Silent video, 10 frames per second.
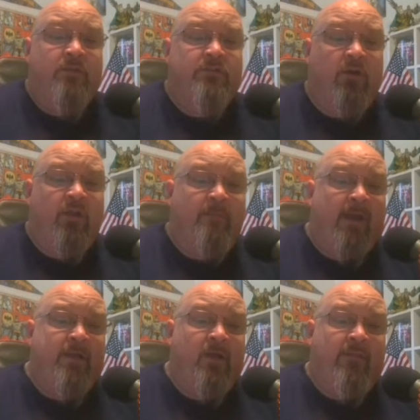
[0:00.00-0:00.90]
so I don't get
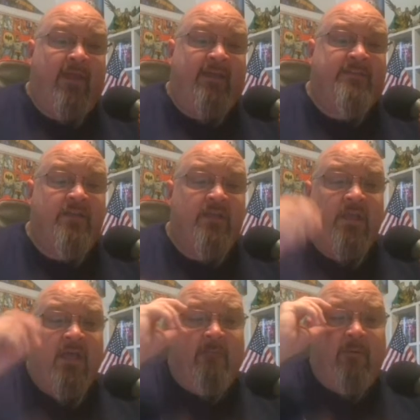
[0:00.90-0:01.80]
behind on that.
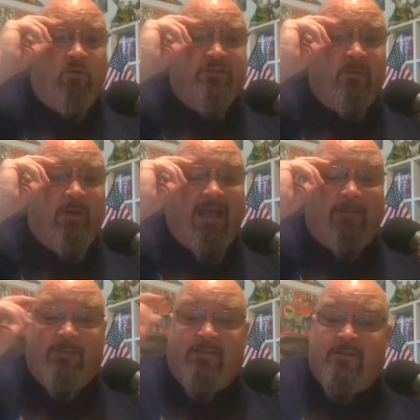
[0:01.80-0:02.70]
But we'll see what
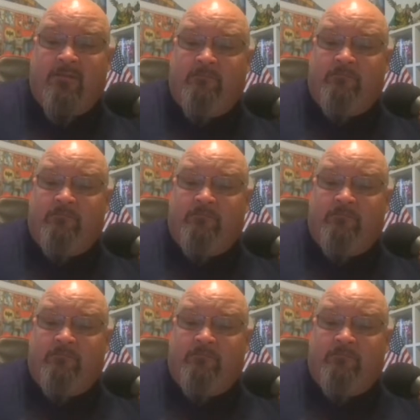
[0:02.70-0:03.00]
happens.